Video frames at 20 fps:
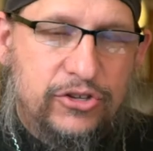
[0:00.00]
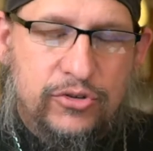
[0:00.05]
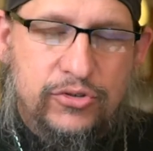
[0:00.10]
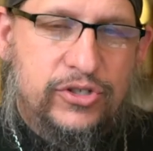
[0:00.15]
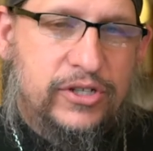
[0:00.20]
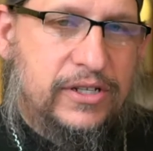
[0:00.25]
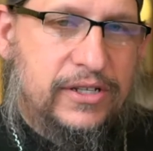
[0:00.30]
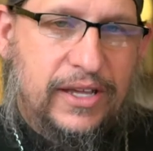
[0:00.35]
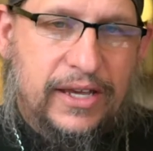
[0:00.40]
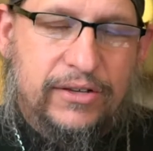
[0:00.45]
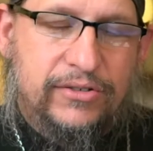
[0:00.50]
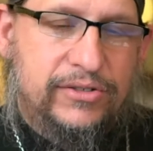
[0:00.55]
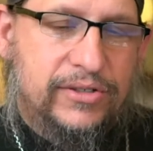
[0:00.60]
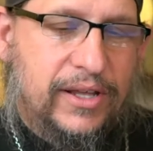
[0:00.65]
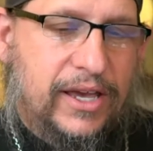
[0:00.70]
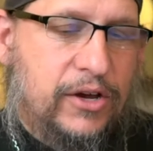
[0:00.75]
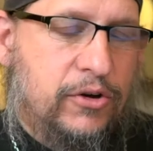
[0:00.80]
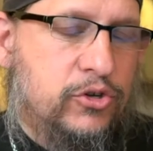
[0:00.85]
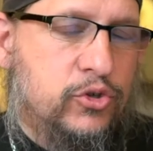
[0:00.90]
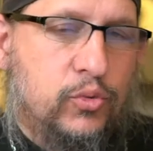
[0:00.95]
using the English
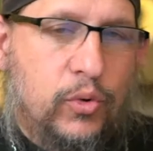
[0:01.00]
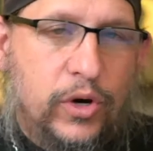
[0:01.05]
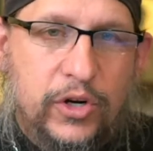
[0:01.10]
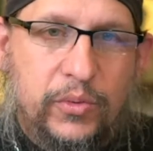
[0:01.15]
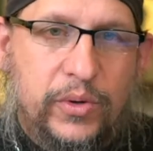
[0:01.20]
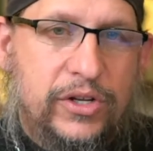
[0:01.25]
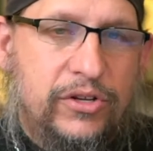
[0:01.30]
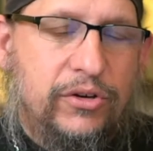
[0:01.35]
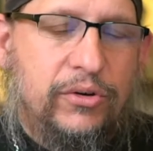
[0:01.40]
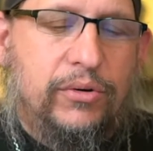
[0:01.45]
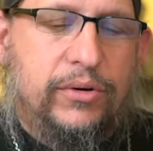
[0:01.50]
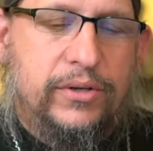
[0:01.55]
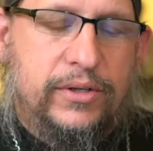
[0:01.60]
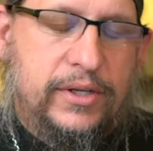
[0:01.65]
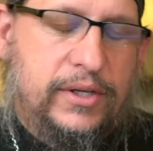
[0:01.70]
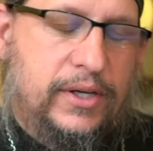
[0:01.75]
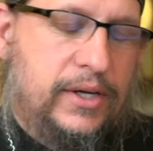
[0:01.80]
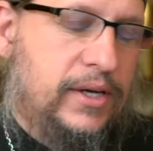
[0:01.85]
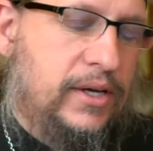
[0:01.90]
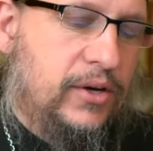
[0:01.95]
language. What do we do?
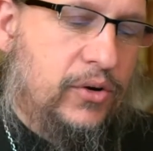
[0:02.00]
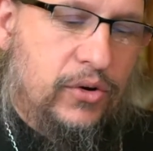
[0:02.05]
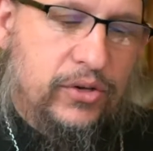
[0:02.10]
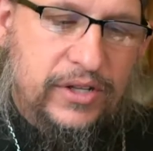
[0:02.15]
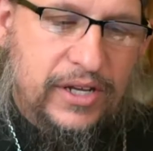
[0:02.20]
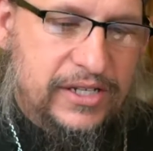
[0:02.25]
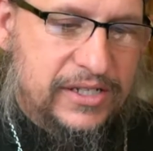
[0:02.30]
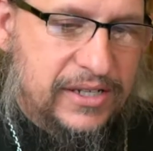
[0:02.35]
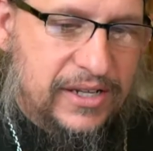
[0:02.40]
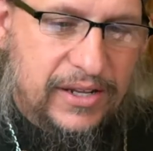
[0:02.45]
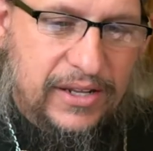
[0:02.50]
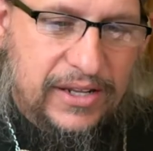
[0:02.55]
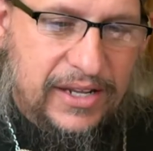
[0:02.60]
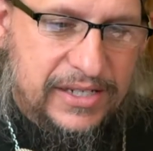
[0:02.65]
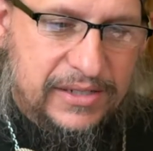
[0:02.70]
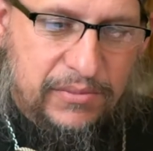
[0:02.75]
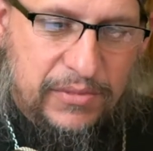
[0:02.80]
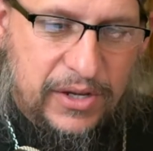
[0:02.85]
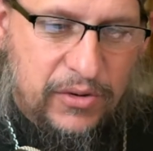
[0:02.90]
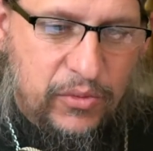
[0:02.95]
It doesn't
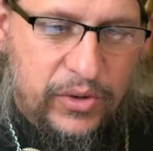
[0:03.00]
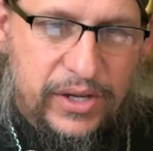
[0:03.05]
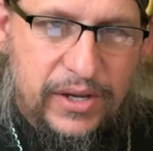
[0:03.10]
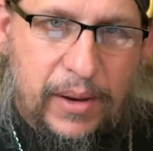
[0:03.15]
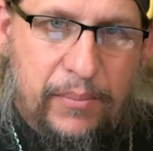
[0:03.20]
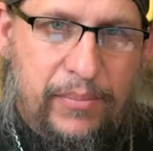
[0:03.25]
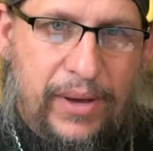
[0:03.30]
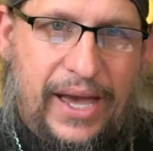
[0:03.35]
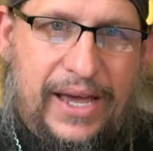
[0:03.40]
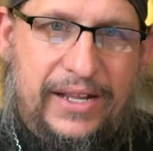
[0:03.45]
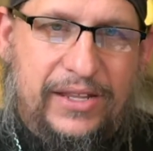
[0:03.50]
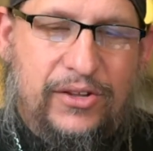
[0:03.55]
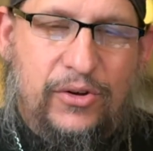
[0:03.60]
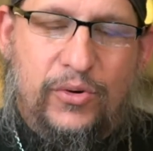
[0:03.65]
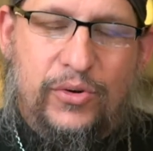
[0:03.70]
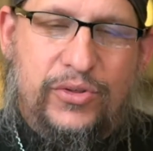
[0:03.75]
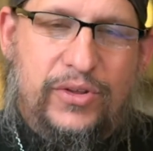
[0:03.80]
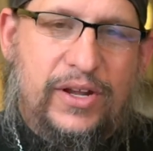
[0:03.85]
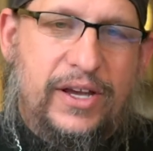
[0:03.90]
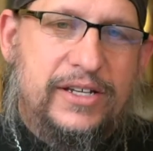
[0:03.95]
doesn't mean we abandon the
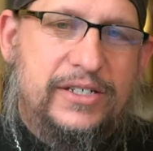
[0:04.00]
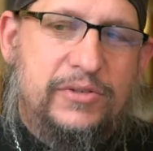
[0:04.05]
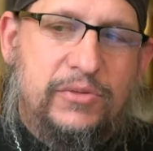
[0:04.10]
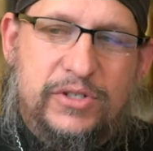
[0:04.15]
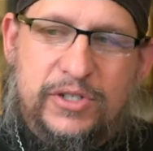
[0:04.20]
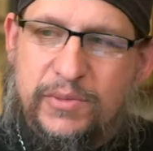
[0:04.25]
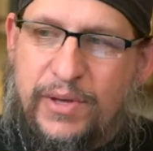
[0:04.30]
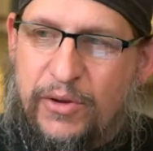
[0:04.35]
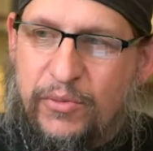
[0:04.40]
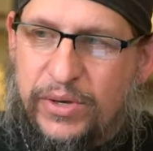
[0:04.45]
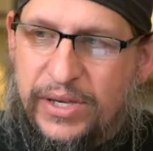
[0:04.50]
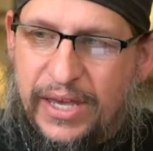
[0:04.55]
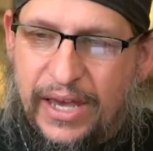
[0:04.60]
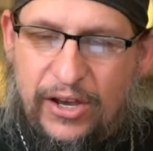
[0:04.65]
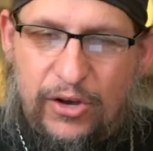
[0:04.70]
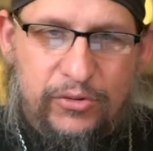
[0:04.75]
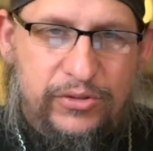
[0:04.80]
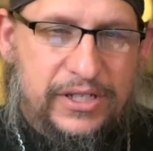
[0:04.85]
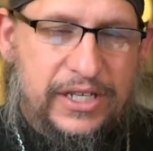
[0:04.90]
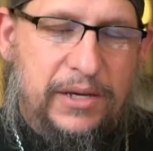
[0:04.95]
orthodoxy. It doesn't mean we can't
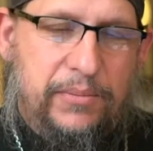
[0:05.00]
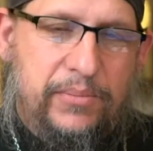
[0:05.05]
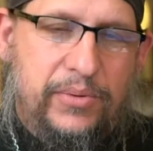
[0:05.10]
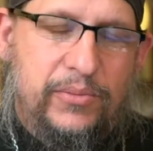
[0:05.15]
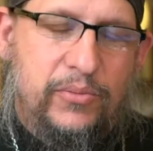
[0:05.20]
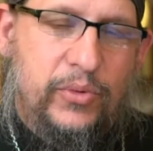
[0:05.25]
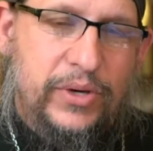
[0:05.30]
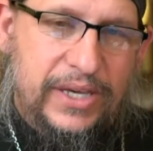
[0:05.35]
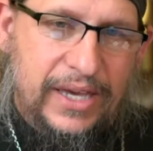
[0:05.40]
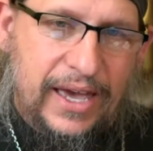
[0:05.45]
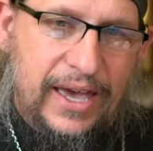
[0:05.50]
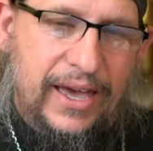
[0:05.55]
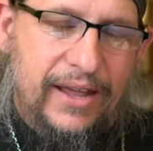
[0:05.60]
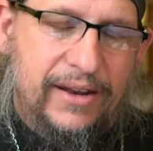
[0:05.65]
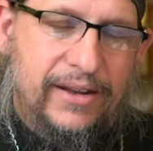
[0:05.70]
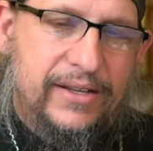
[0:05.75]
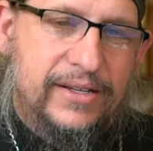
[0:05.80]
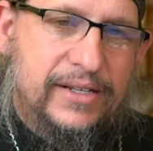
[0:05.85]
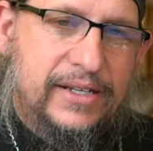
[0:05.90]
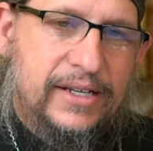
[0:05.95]
go deep. We can.
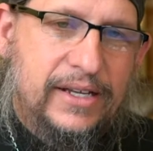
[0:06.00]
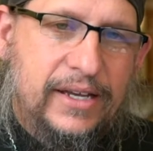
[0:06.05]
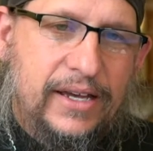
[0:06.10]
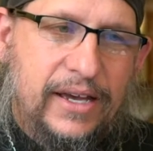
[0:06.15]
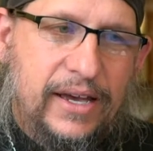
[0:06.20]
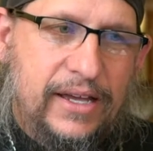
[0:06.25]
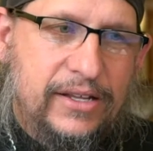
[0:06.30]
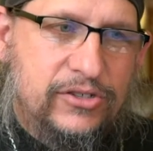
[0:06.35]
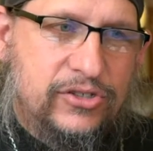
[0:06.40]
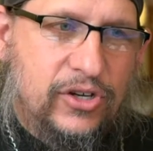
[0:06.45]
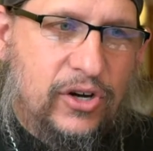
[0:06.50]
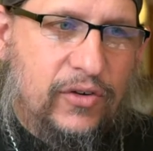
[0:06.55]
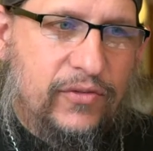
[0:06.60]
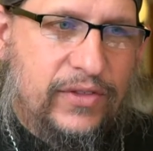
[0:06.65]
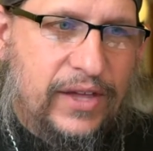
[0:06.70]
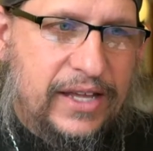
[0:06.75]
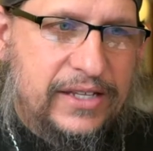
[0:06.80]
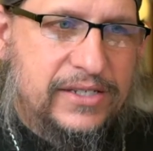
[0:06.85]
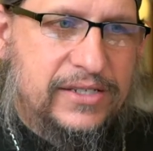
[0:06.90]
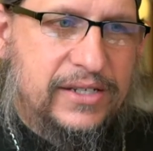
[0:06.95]
And so, if
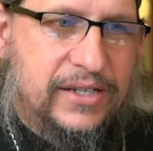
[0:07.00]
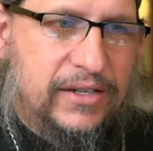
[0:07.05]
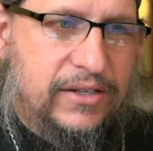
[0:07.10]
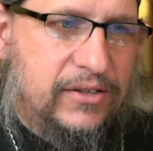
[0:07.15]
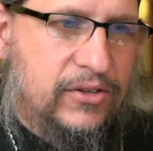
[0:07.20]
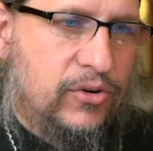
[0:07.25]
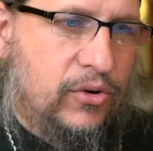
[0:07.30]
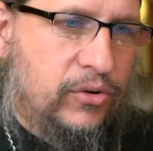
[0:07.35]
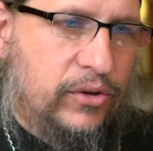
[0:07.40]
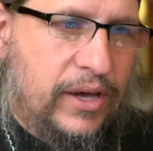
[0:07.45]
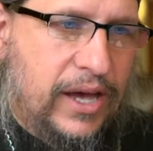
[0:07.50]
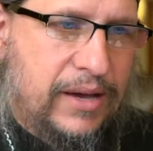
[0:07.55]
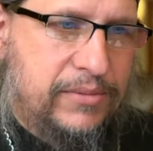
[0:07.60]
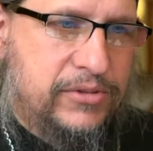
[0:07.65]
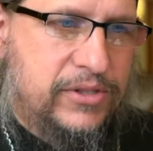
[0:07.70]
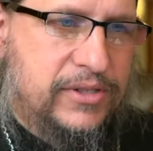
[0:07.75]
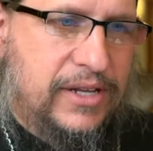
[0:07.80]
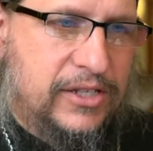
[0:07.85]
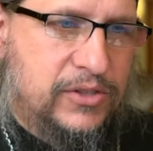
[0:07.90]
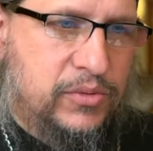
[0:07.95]
that's uh, your only
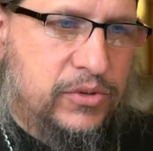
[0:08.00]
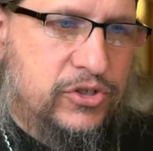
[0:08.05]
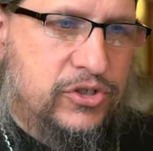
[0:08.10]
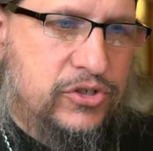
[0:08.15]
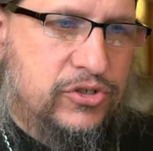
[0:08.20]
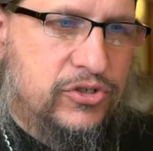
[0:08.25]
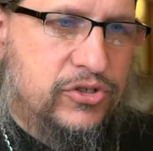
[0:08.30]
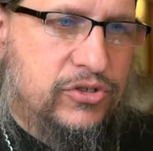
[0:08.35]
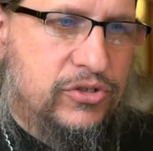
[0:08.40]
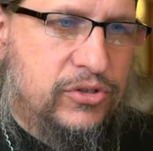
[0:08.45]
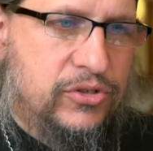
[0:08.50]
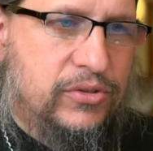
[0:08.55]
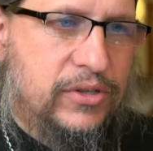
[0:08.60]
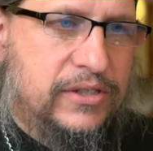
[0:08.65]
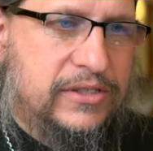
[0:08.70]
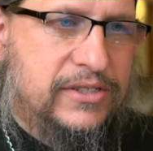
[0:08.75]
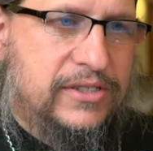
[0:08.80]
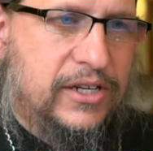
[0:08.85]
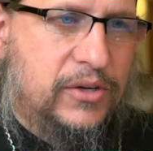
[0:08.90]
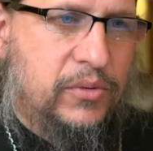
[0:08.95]
option, that's what you should do.
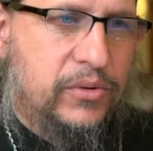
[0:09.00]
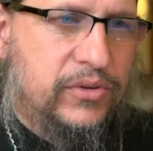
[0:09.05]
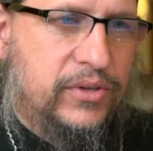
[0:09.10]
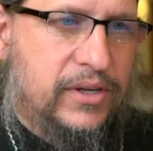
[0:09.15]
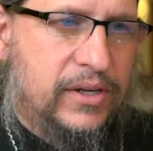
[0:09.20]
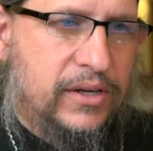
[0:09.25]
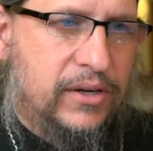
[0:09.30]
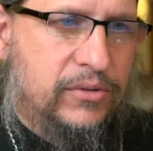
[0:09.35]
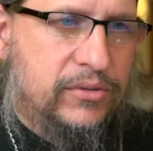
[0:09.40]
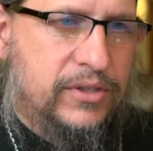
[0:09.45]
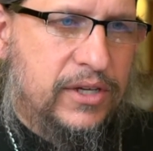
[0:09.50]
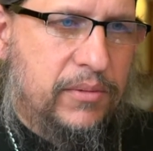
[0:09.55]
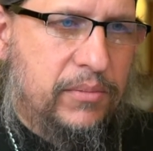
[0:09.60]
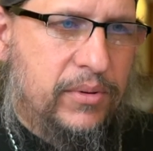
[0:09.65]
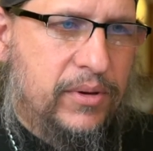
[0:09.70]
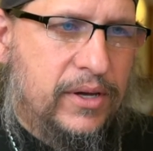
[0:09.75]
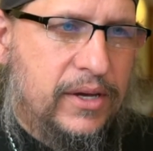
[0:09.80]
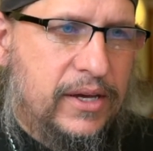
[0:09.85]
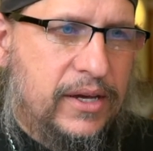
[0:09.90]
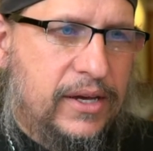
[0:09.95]
Then stick with it and go deep.
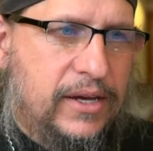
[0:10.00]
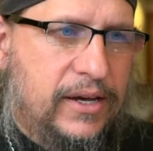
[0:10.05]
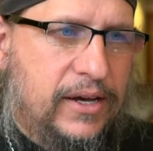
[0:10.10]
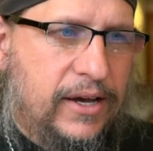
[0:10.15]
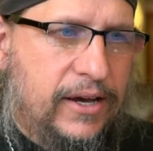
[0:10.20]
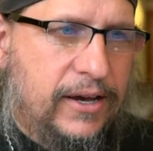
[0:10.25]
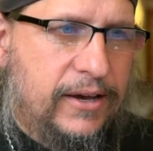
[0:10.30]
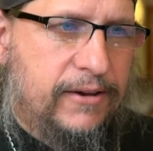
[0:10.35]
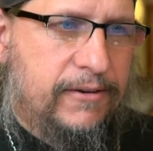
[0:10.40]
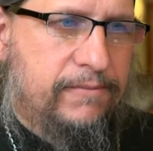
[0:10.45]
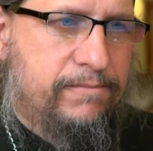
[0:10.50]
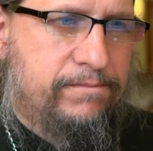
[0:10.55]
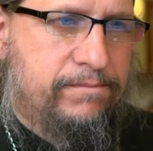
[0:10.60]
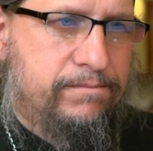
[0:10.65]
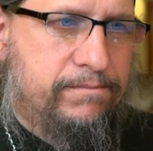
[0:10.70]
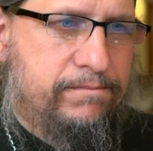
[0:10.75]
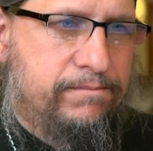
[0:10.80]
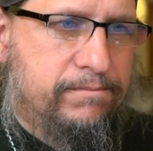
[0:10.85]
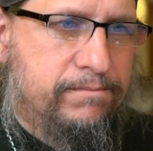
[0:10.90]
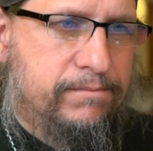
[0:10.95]
Uh,
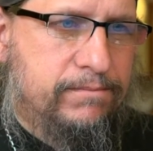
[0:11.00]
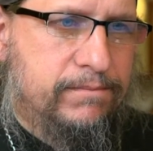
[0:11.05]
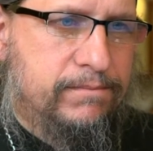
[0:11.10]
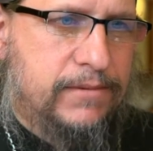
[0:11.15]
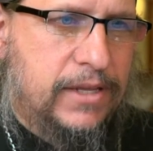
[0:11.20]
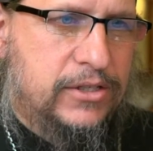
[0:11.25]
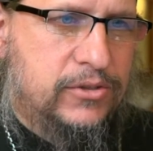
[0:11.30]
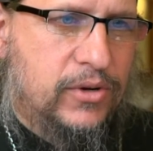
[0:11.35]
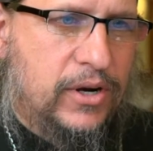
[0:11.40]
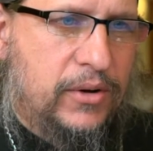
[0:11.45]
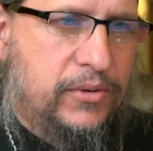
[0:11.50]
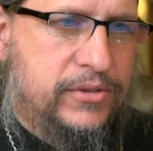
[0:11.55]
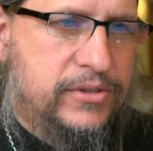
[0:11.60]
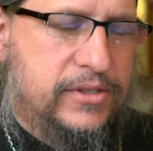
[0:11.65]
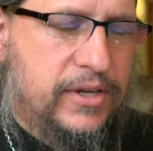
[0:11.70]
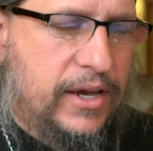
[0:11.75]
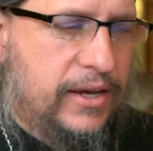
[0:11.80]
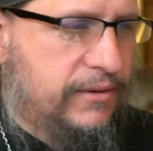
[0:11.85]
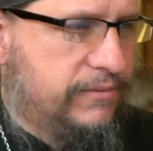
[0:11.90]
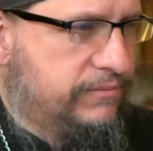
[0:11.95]
that's what I would
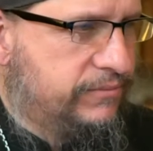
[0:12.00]
say.